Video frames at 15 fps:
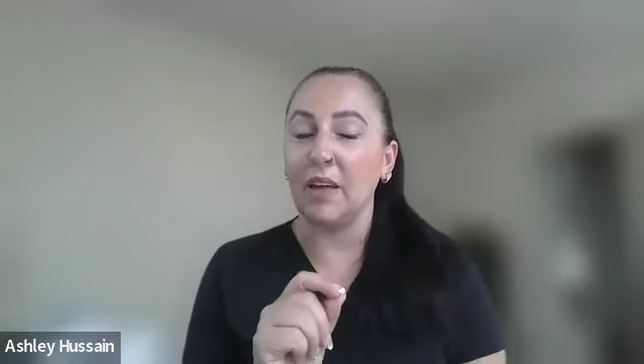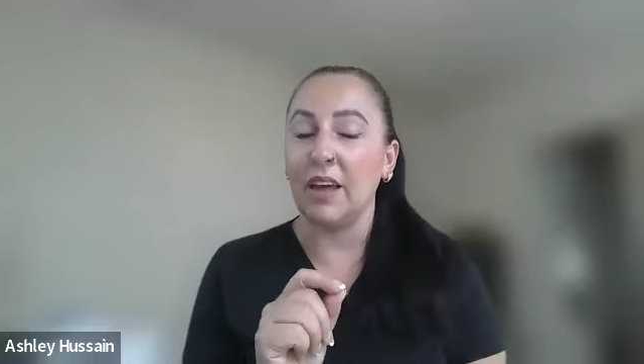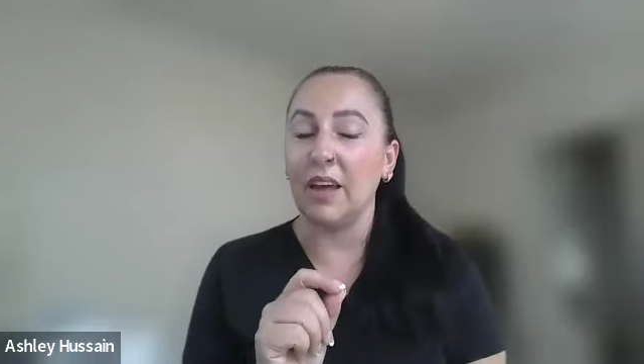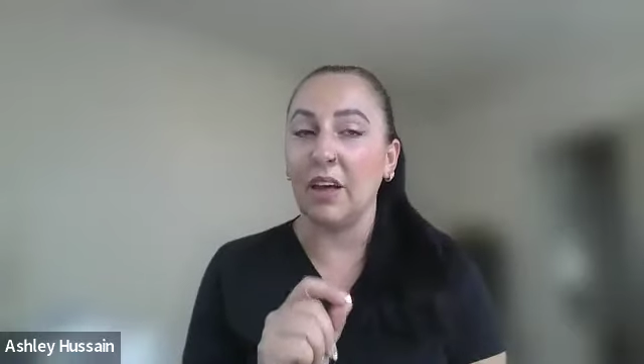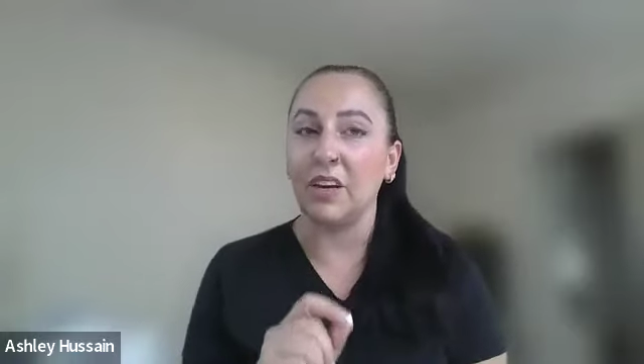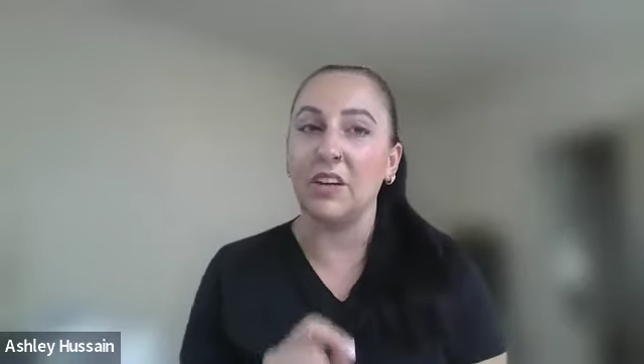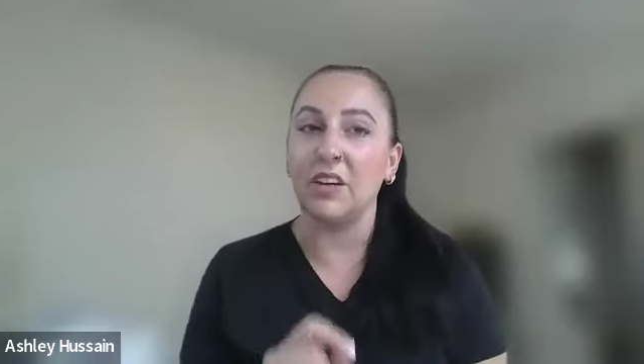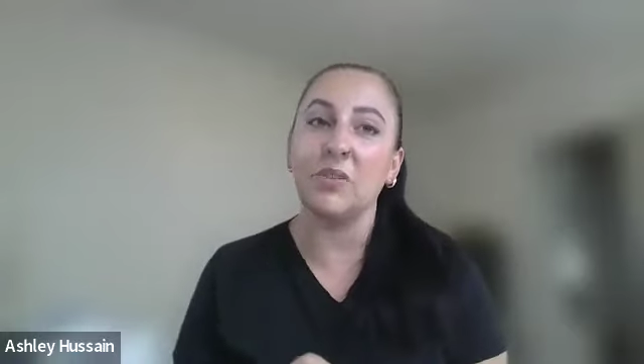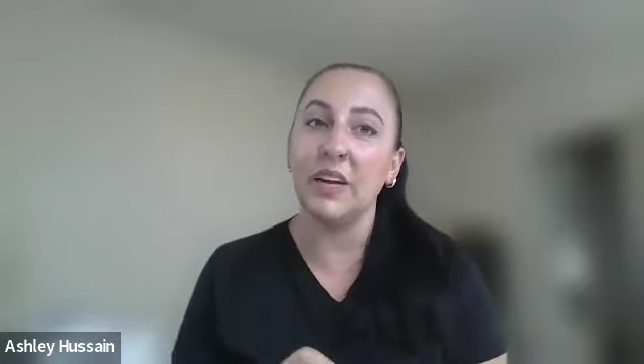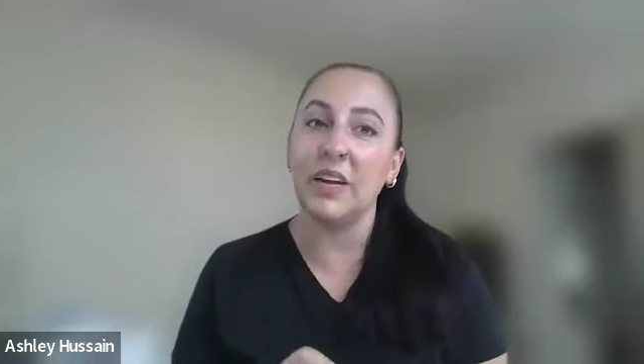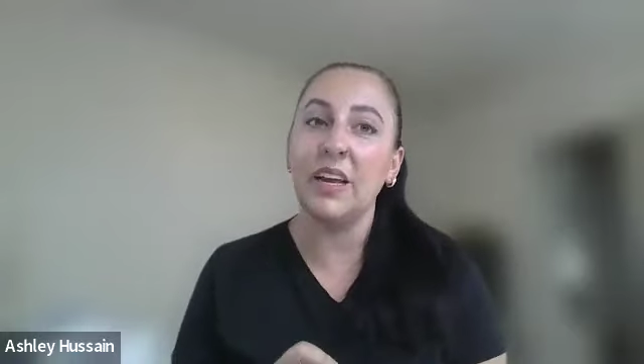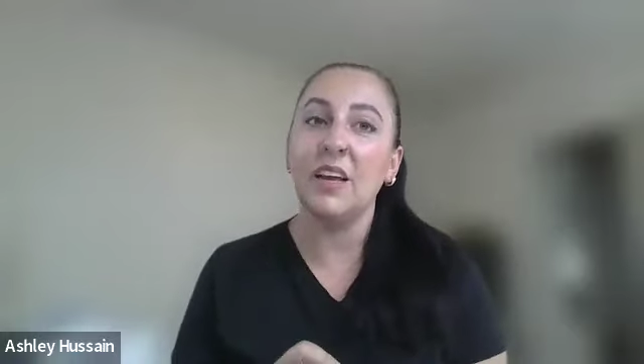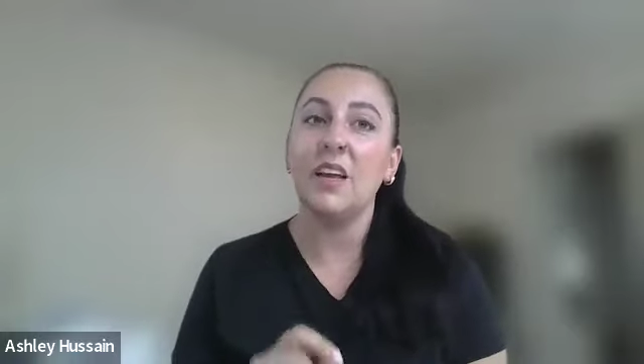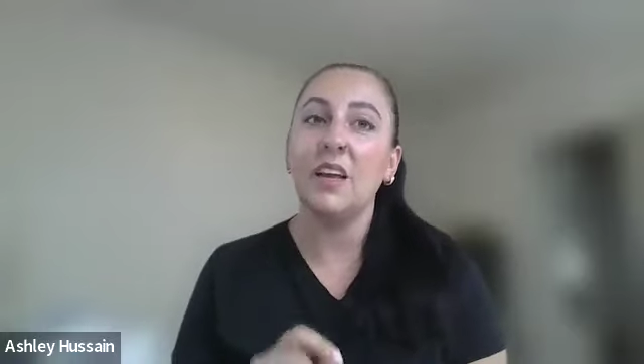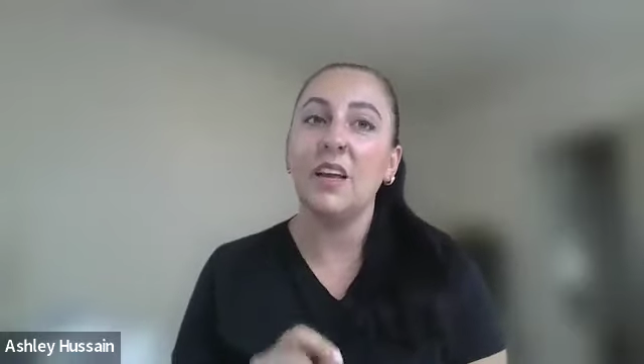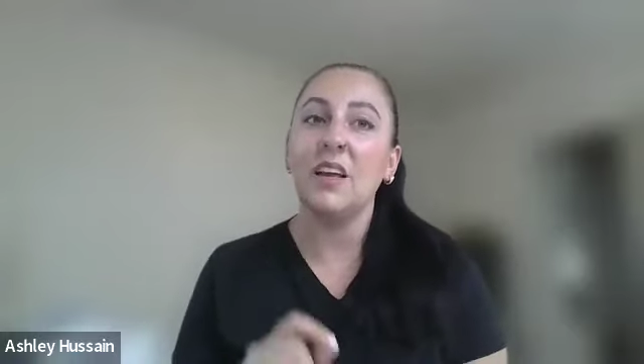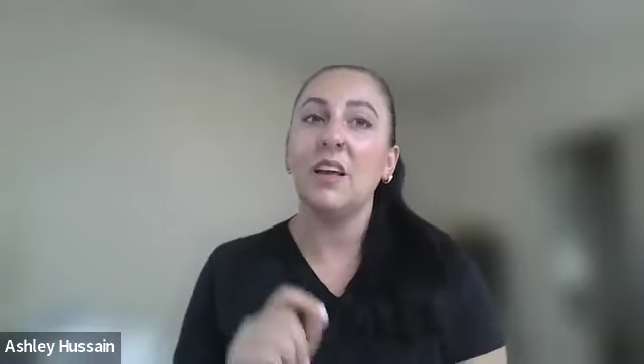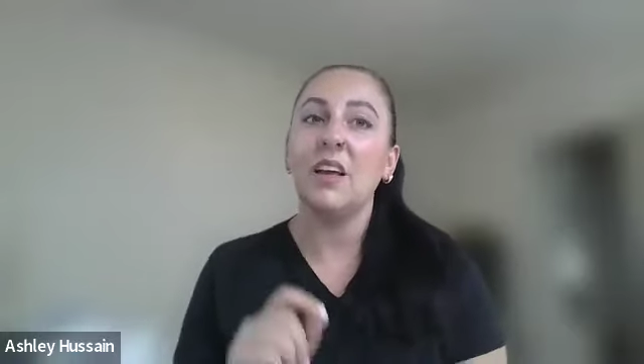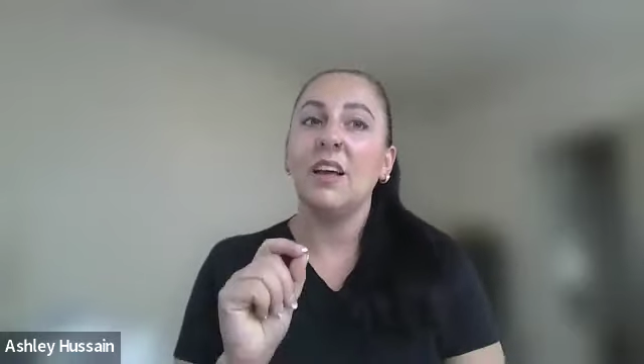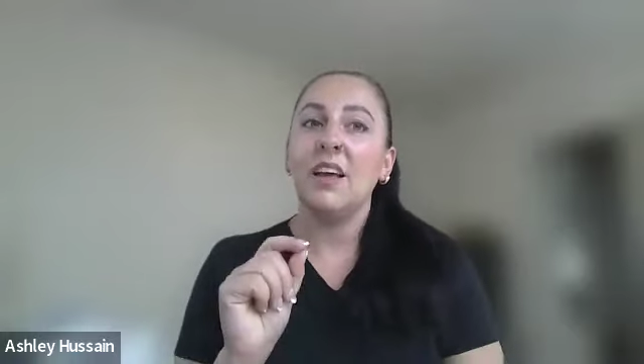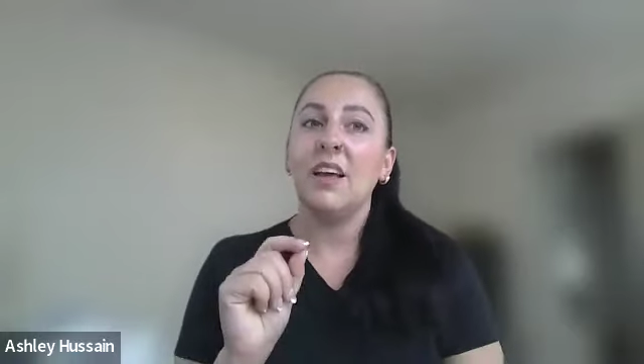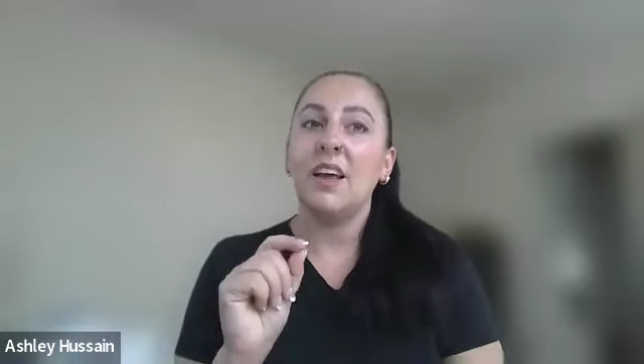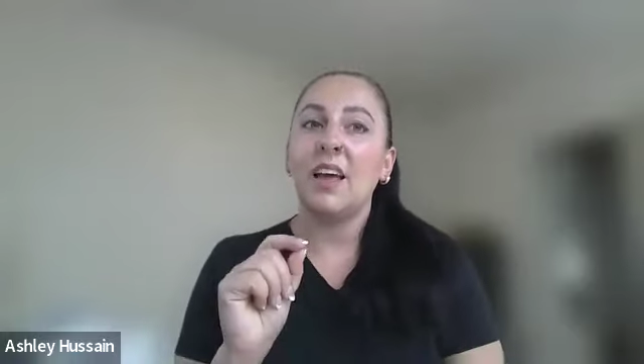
or a healthcare